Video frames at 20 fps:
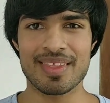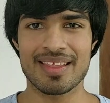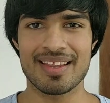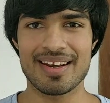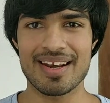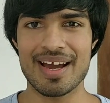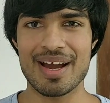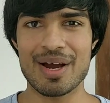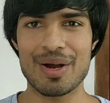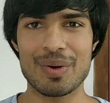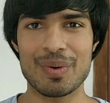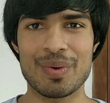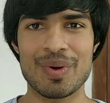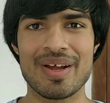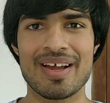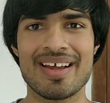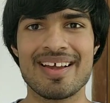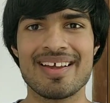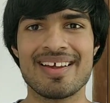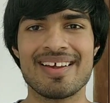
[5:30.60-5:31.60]
Now,
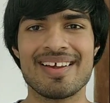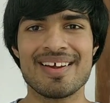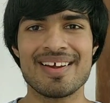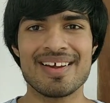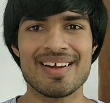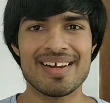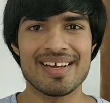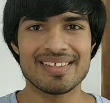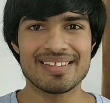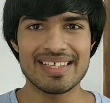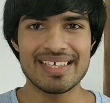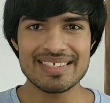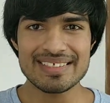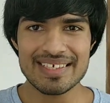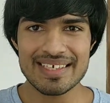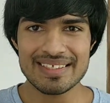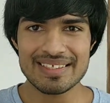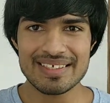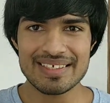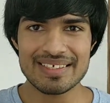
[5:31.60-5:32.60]

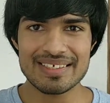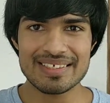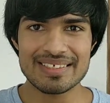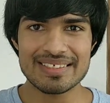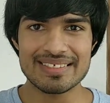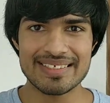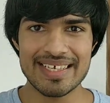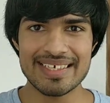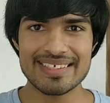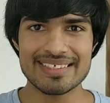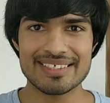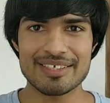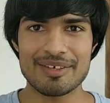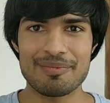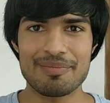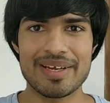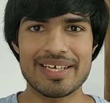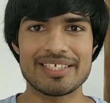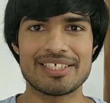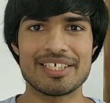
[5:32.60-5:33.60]
these are the six
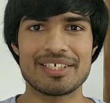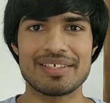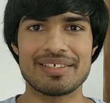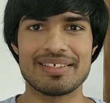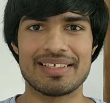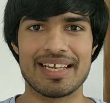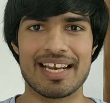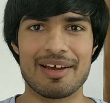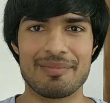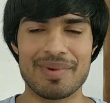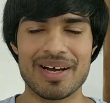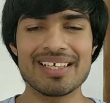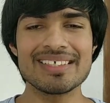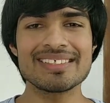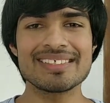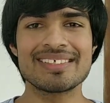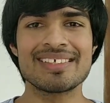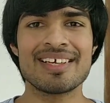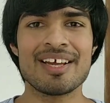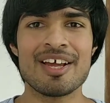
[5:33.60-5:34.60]
major
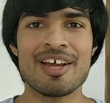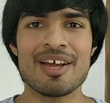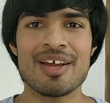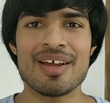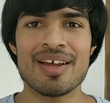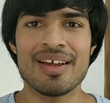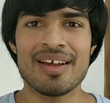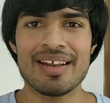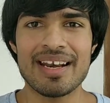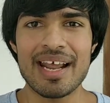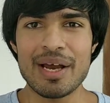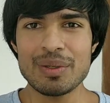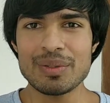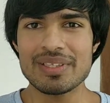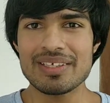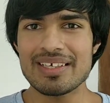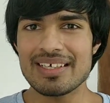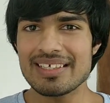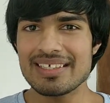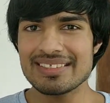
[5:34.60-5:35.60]
dilemmas. Now
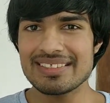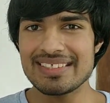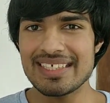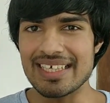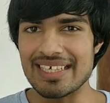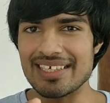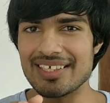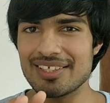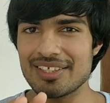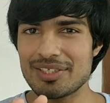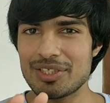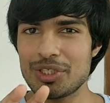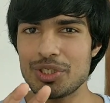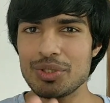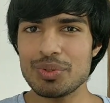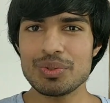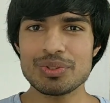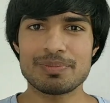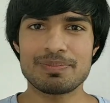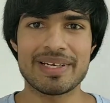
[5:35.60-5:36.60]
there are, see,
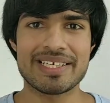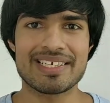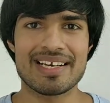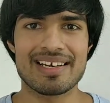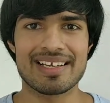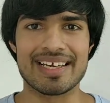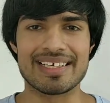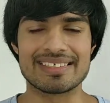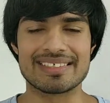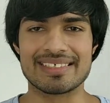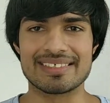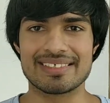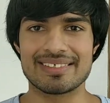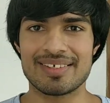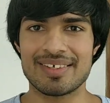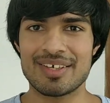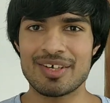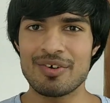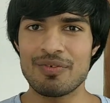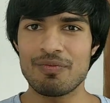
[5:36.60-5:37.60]
two special cases.
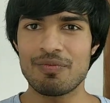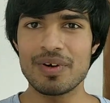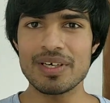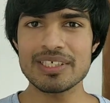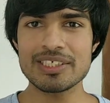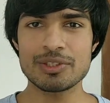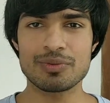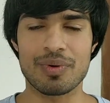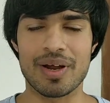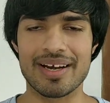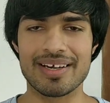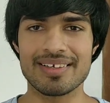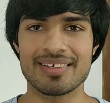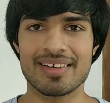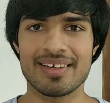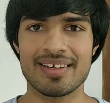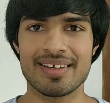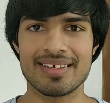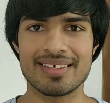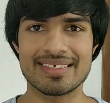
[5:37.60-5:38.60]
First one
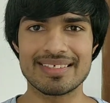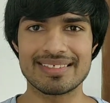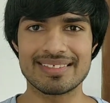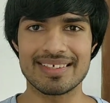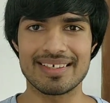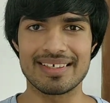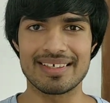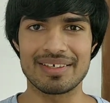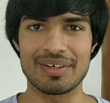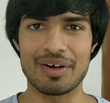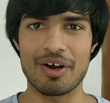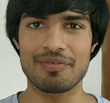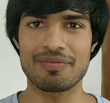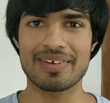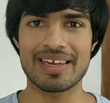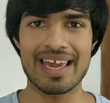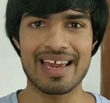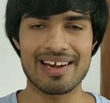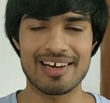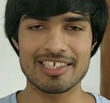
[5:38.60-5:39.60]
is
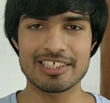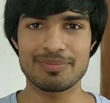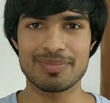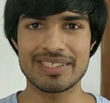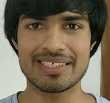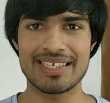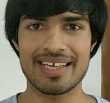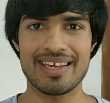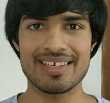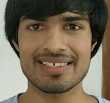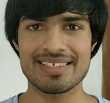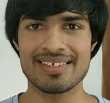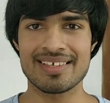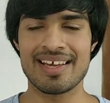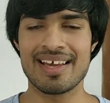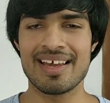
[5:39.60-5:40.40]
of careless mistakes,